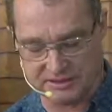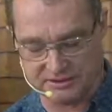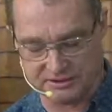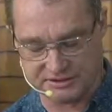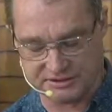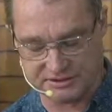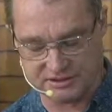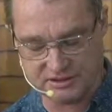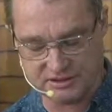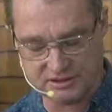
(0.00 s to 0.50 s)

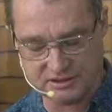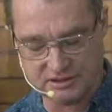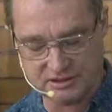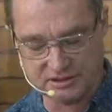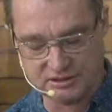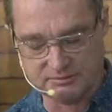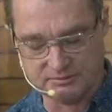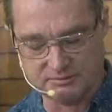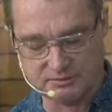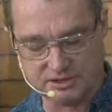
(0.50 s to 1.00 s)
this
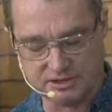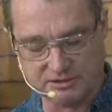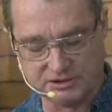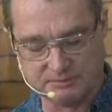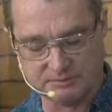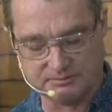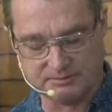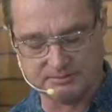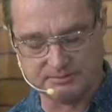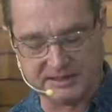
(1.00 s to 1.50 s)

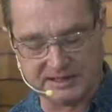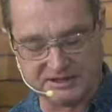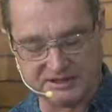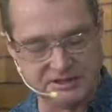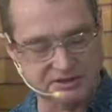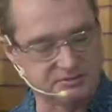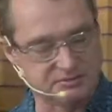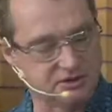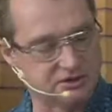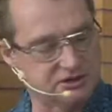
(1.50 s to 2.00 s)

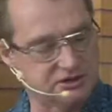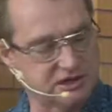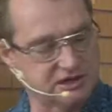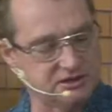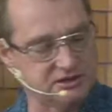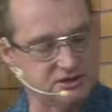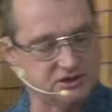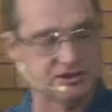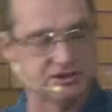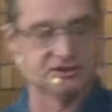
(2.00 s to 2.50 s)
passage might
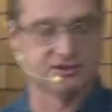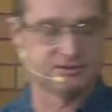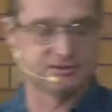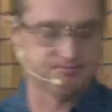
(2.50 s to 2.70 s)
challenge us.